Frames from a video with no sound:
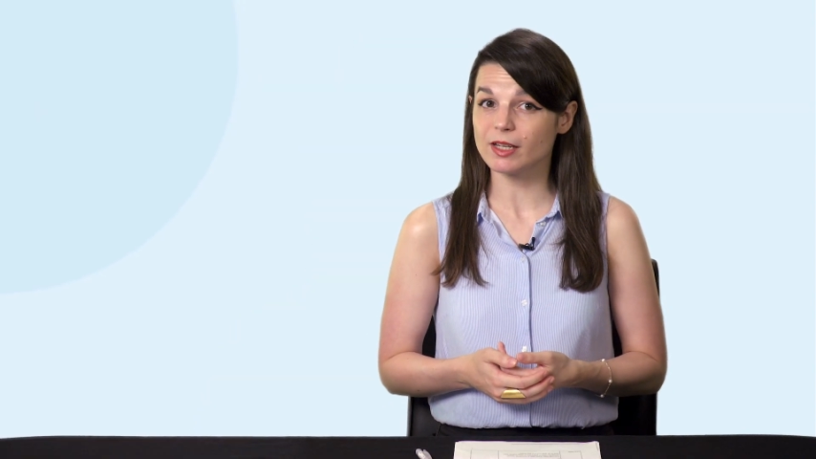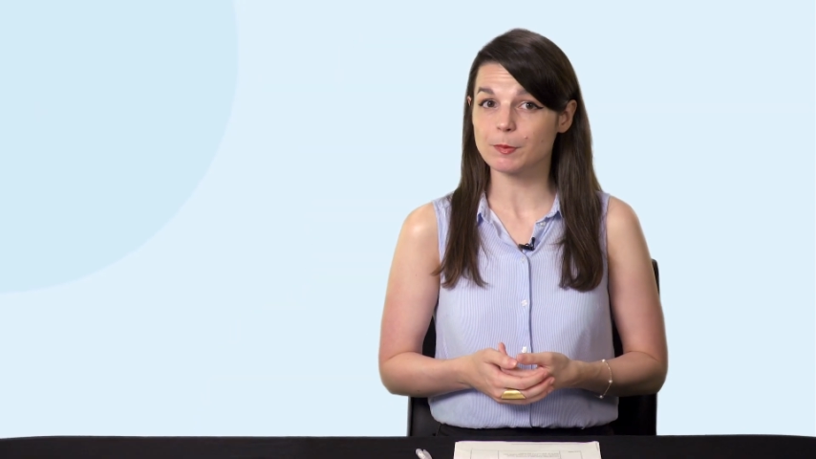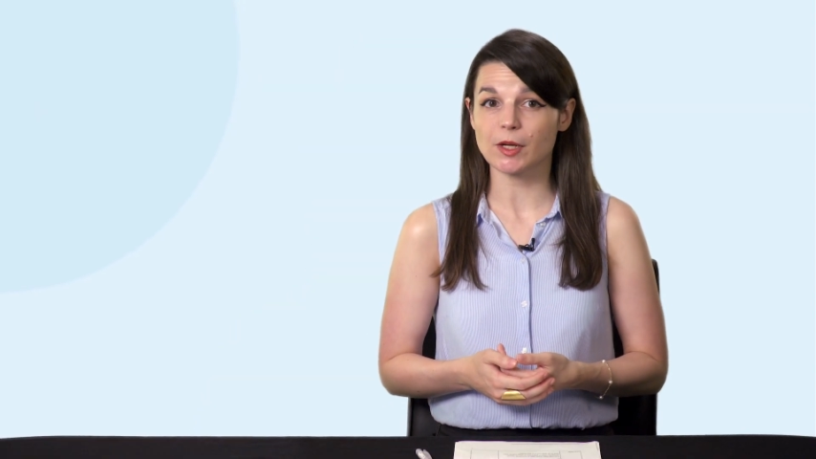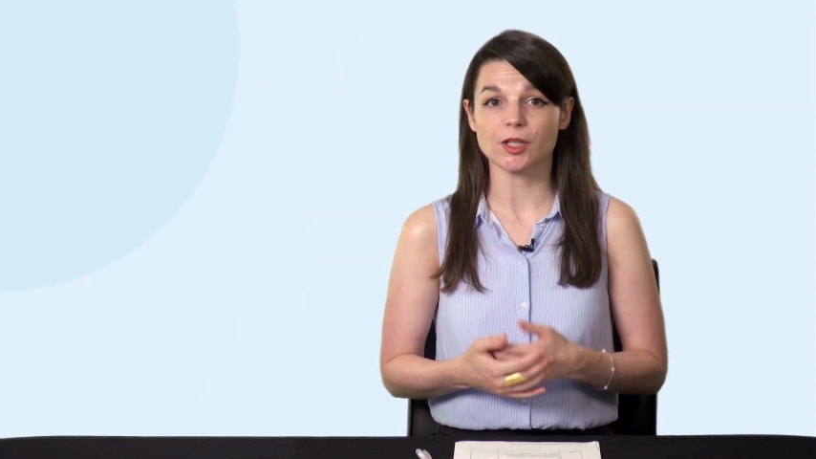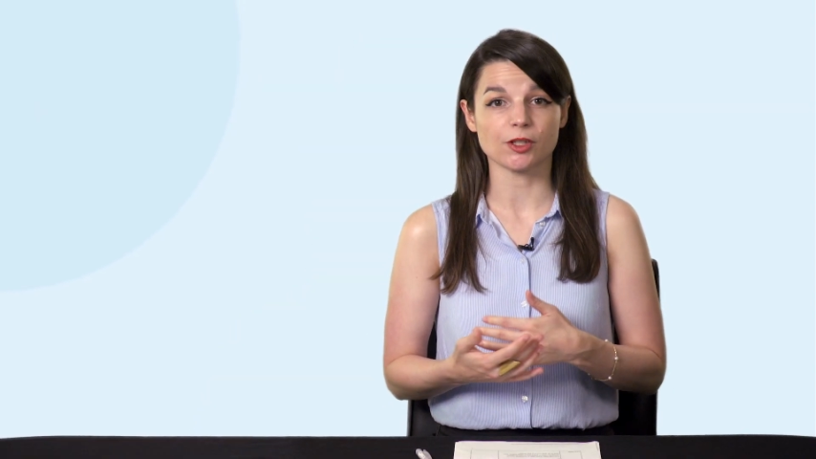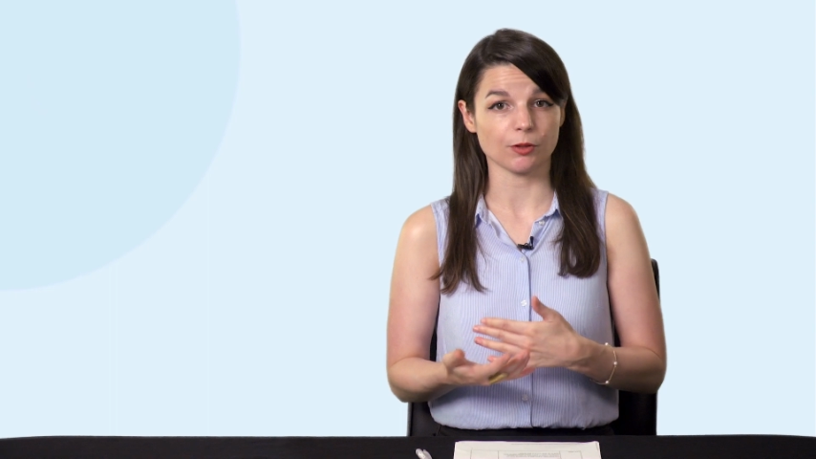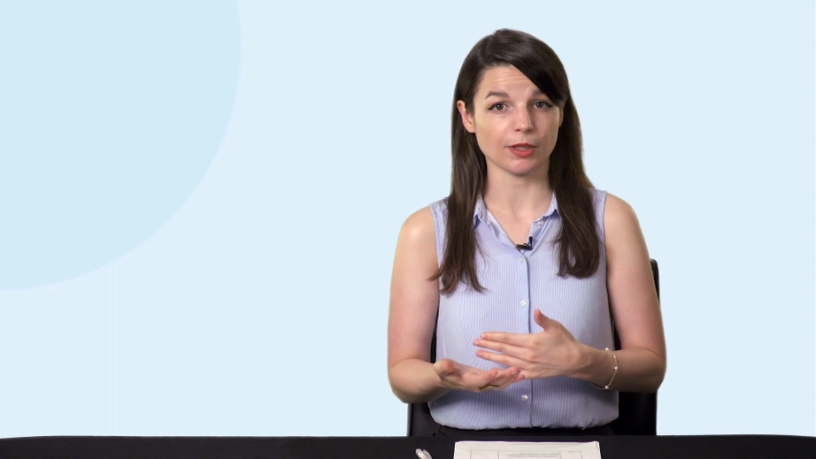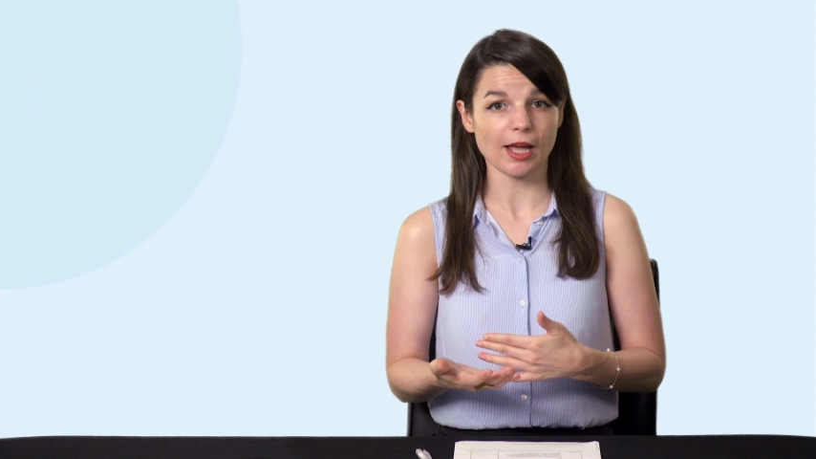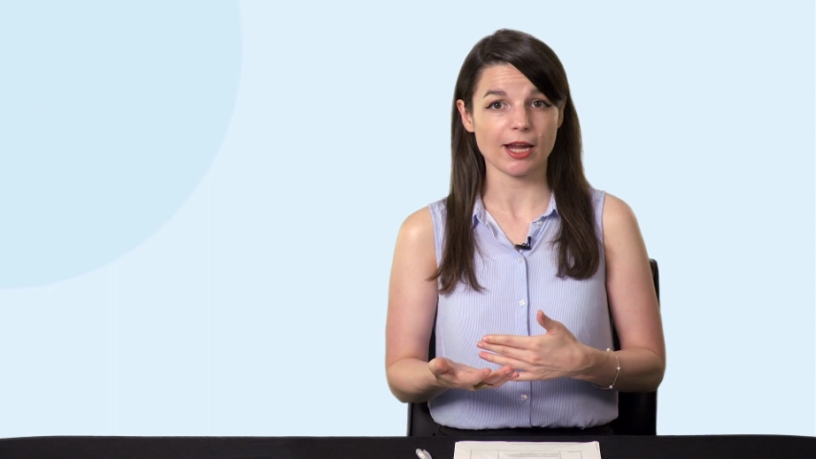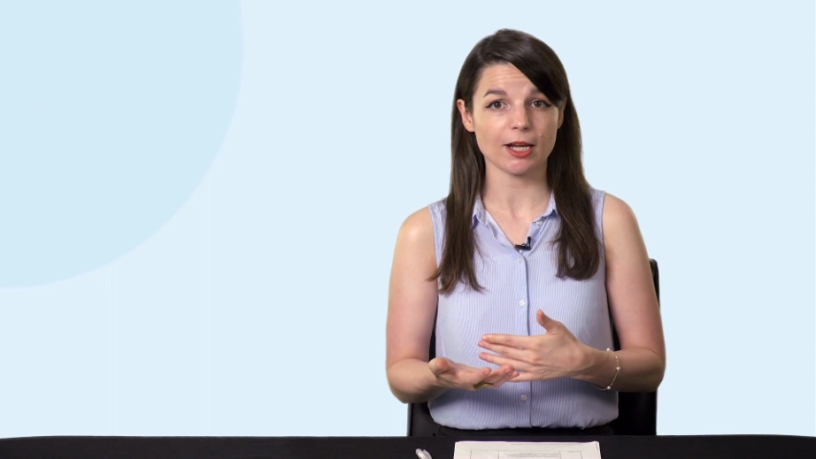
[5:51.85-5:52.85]
as much as you'd
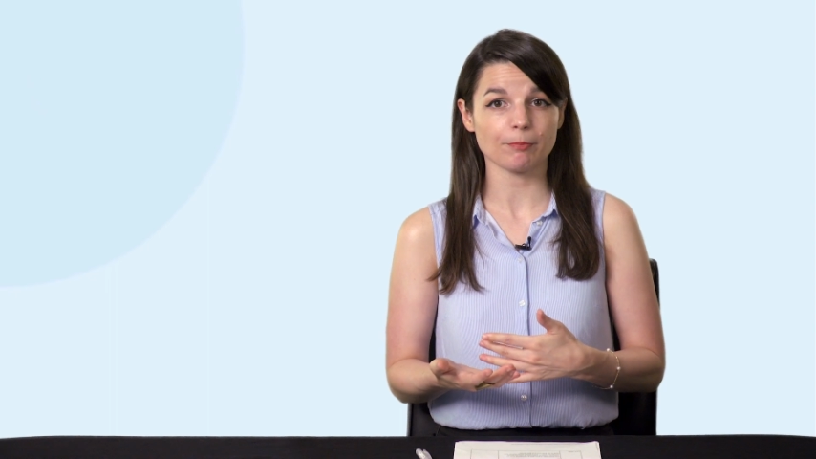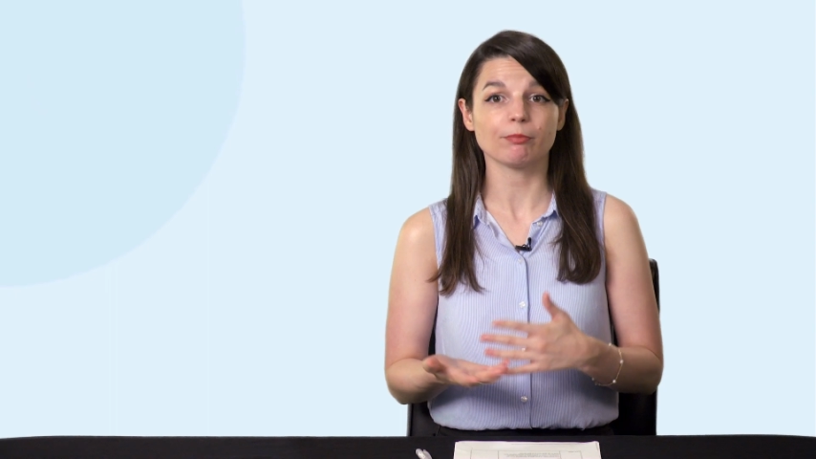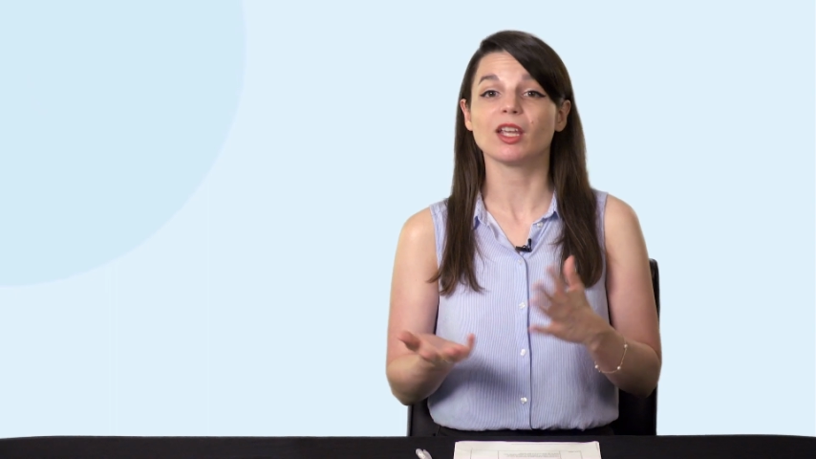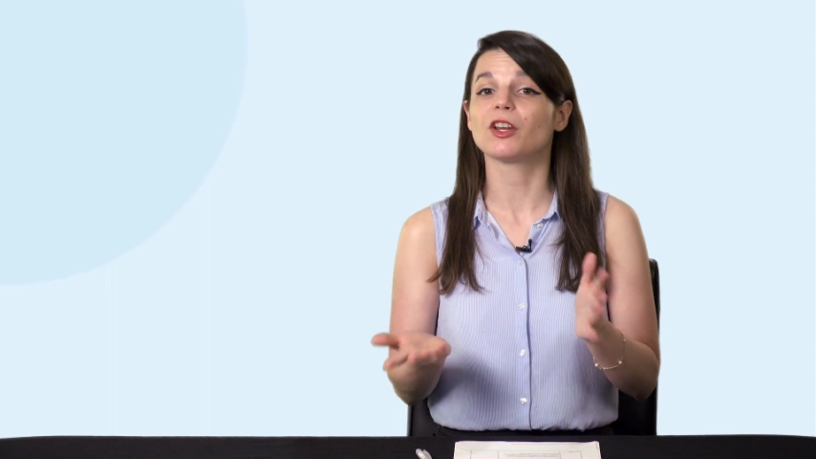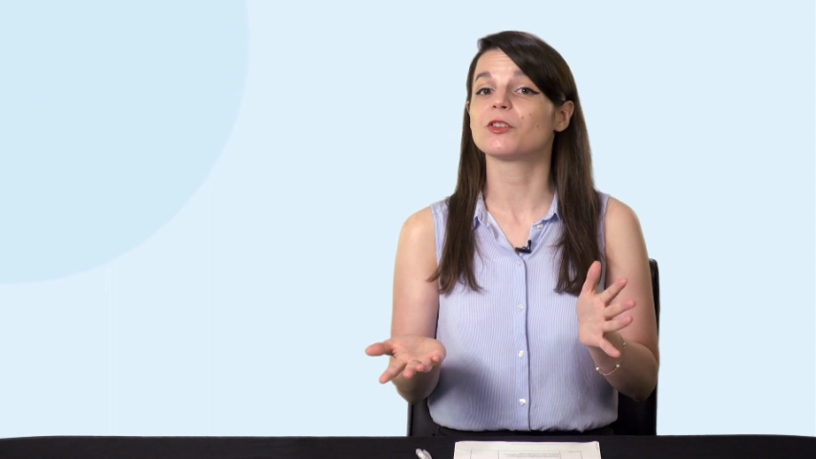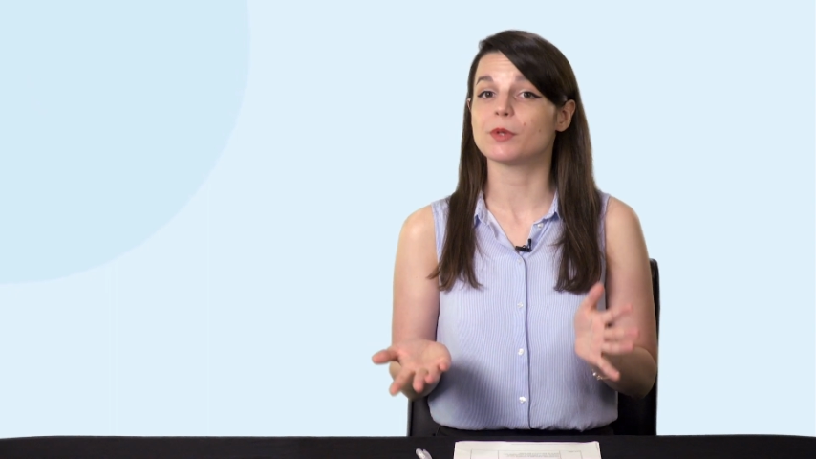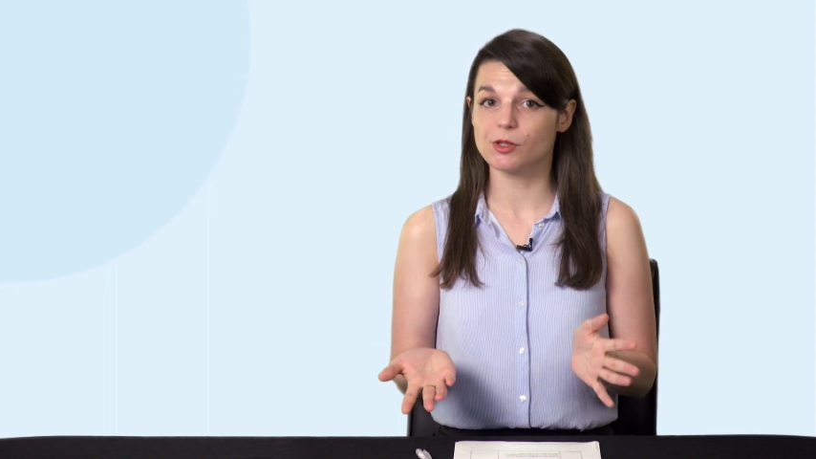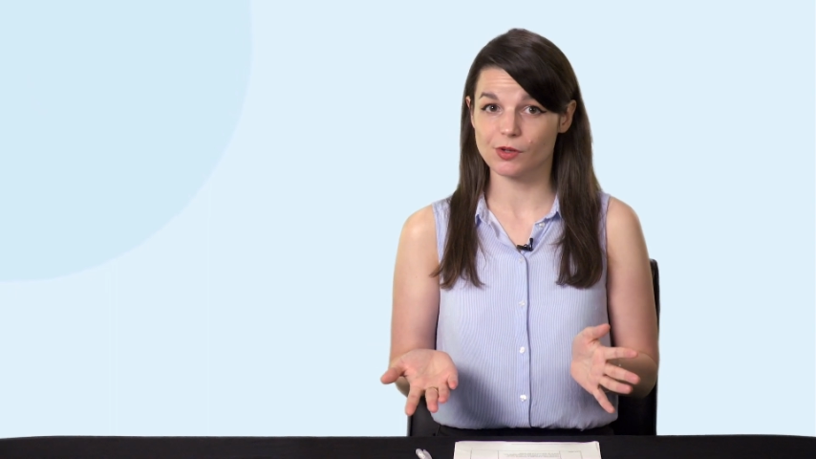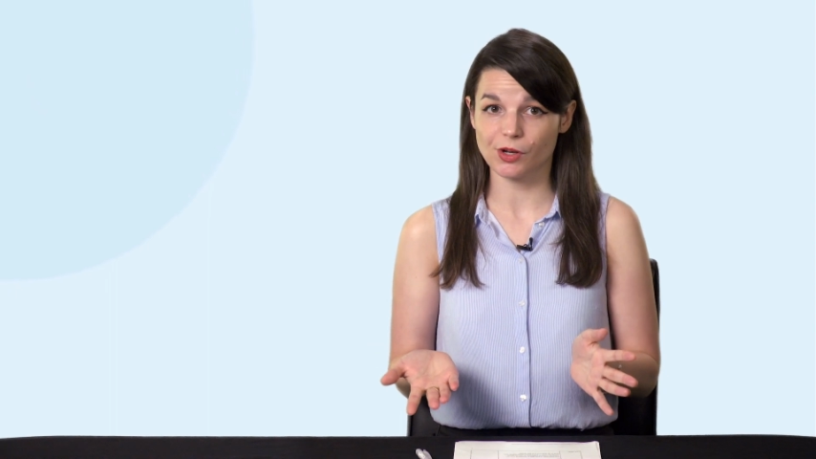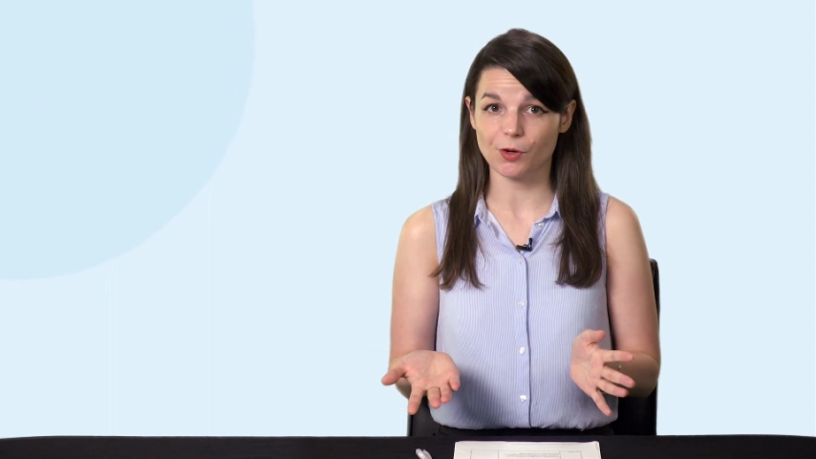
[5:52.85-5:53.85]
like, here's what
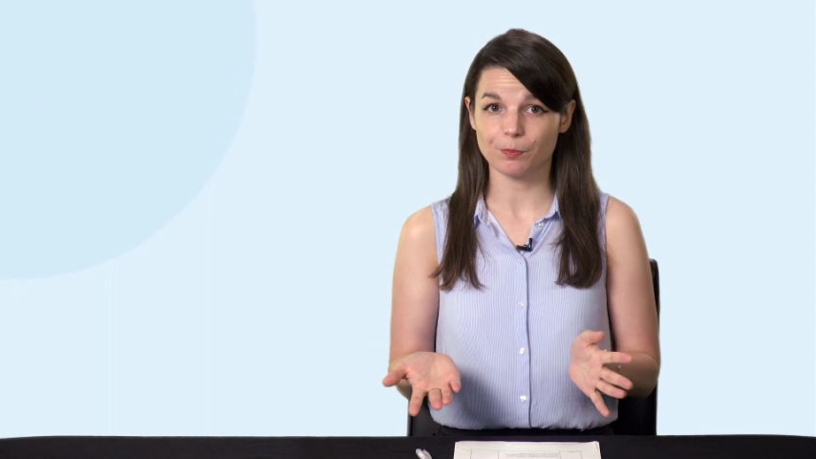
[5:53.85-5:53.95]
you do.